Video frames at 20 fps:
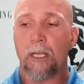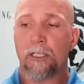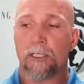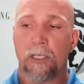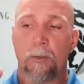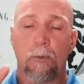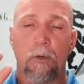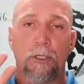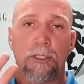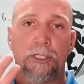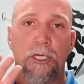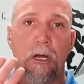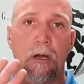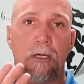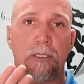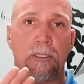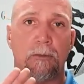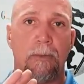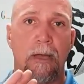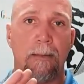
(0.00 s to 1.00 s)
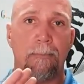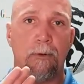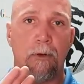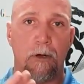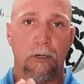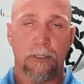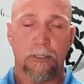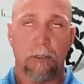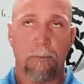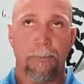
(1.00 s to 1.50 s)
Someone share it to my
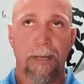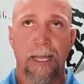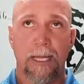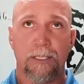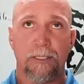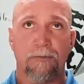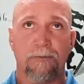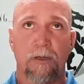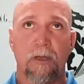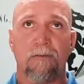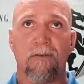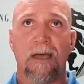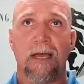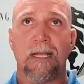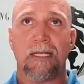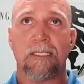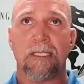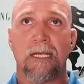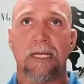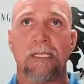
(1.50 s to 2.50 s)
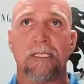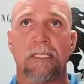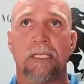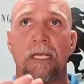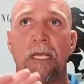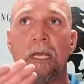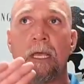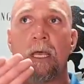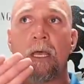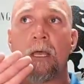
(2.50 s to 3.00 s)
personal page if you have access.